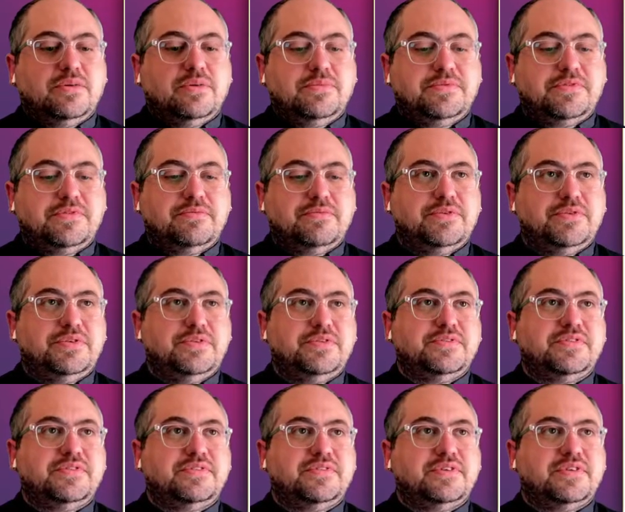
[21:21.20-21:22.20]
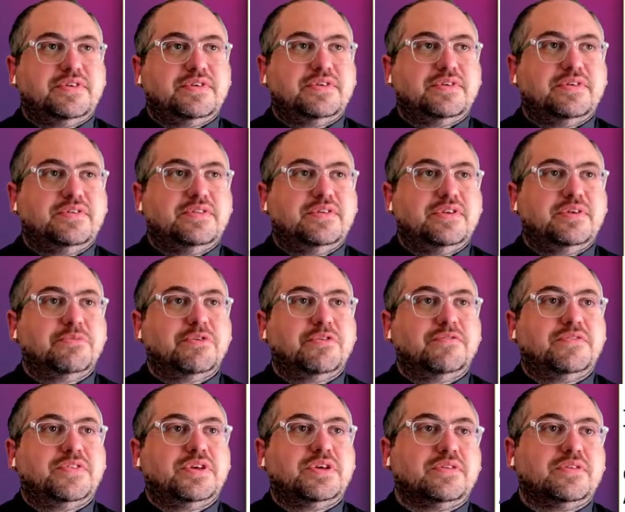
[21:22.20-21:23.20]
helps reduce it to the number
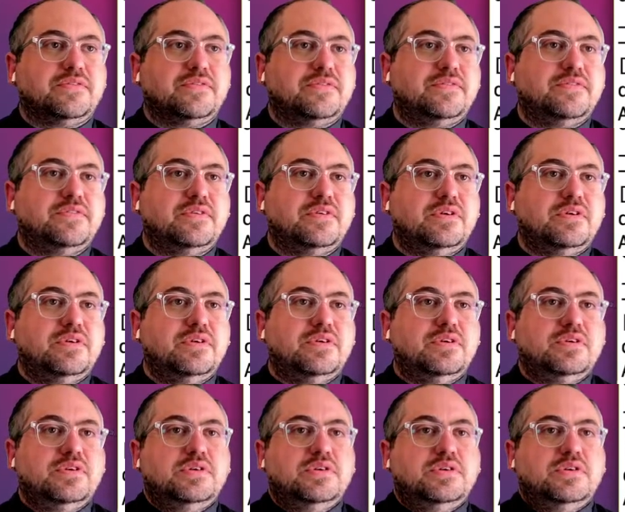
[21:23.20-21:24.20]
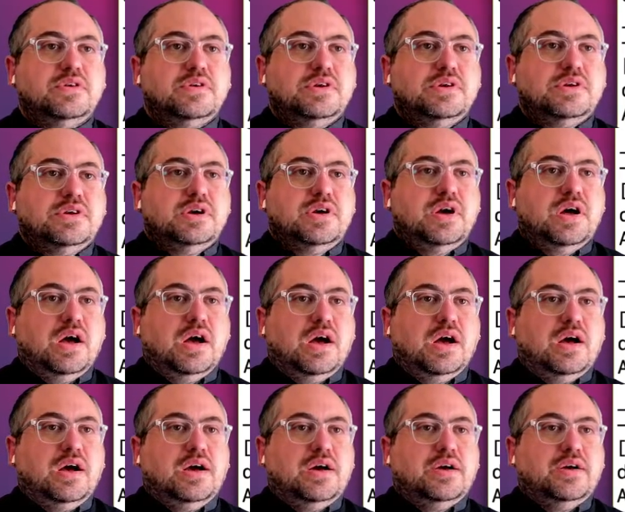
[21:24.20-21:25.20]
of things.
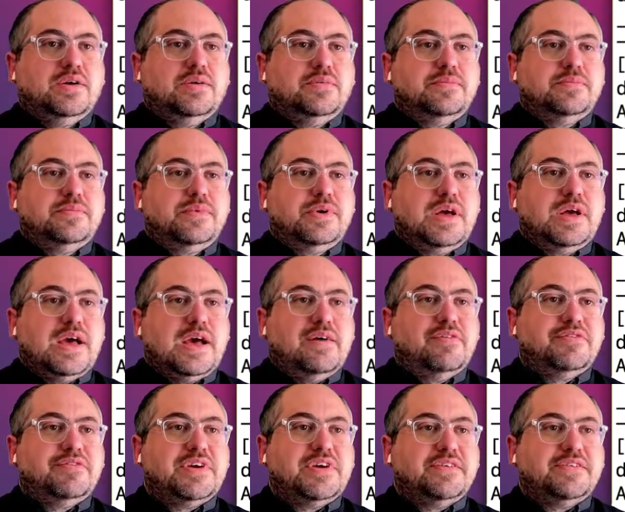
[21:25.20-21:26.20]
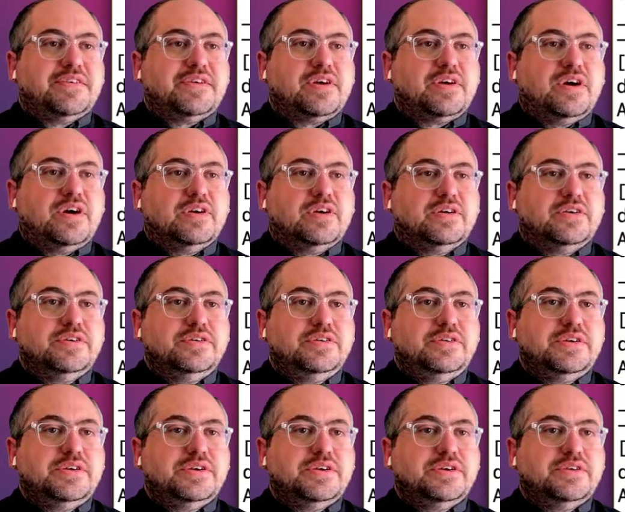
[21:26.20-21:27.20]
Advertising
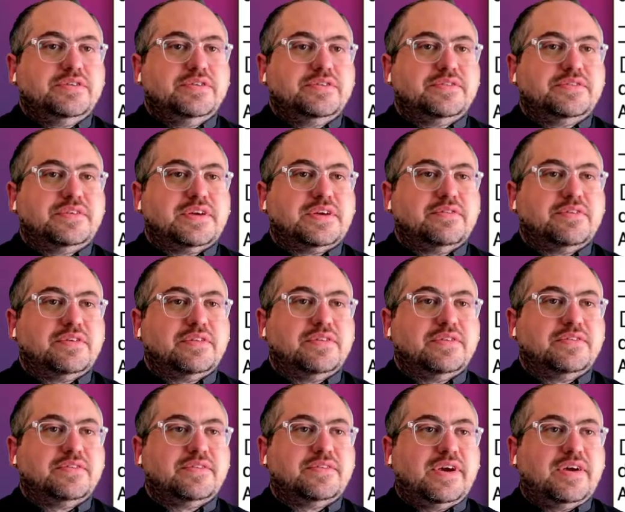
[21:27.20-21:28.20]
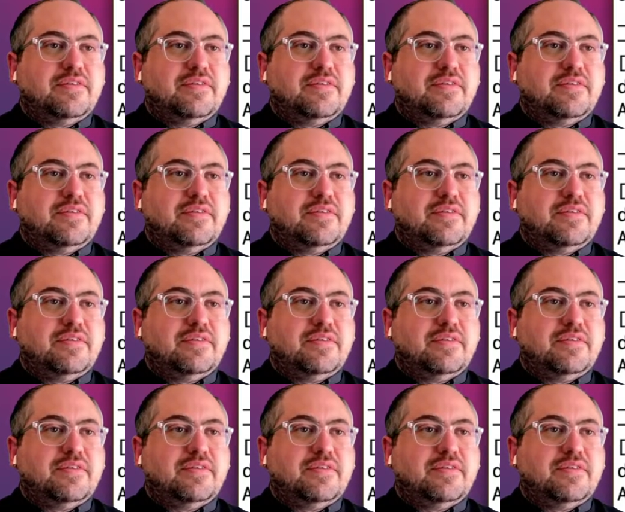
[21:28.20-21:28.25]
card here. Let's take a look at this